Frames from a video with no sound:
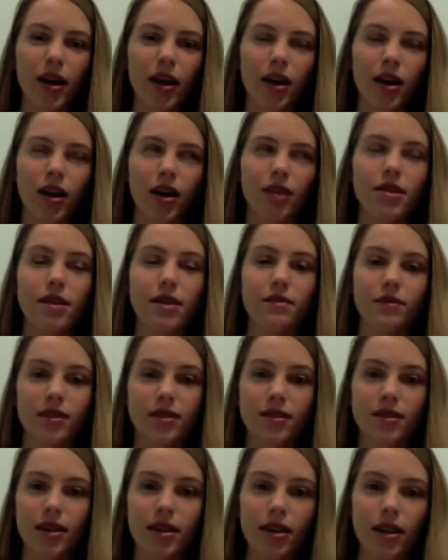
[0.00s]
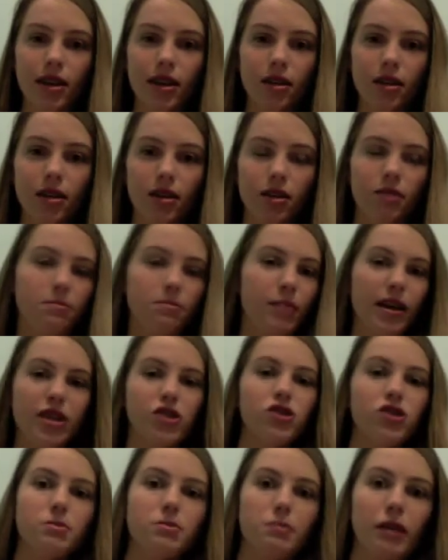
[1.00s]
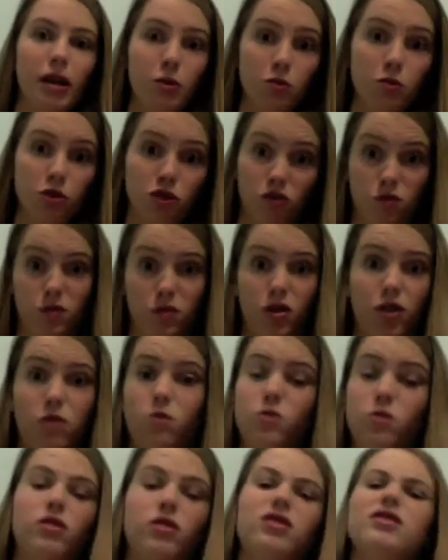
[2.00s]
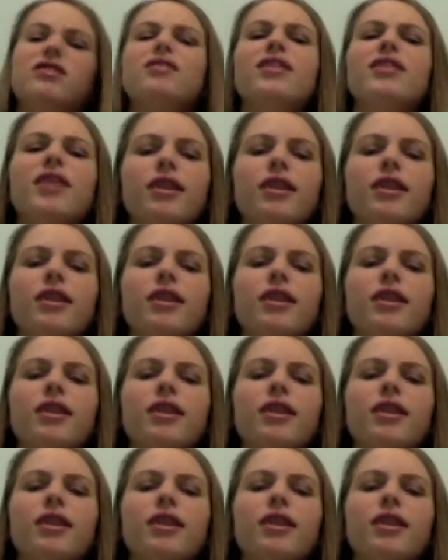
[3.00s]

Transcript: because I'd seen it in pictures, but it was just really cool because